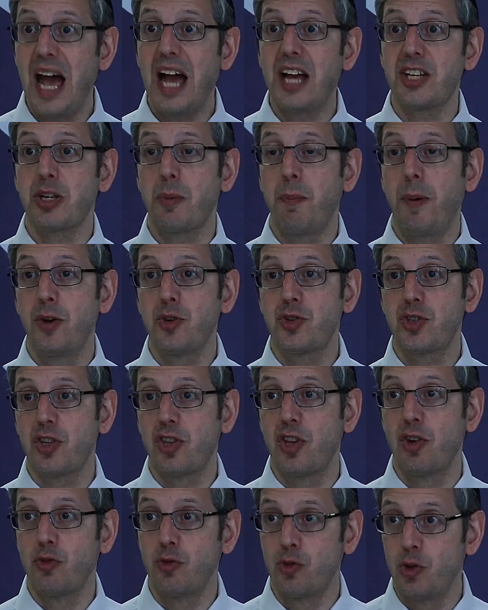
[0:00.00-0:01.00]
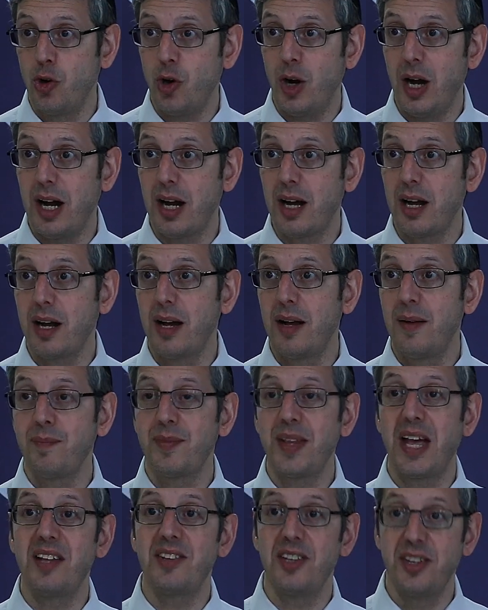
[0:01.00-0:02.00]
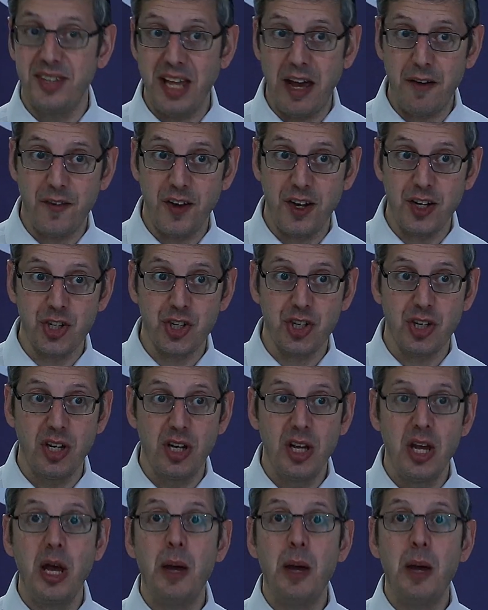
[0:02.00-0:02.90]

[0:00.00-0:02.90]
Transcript: as opposed to the ruach and the nefesh,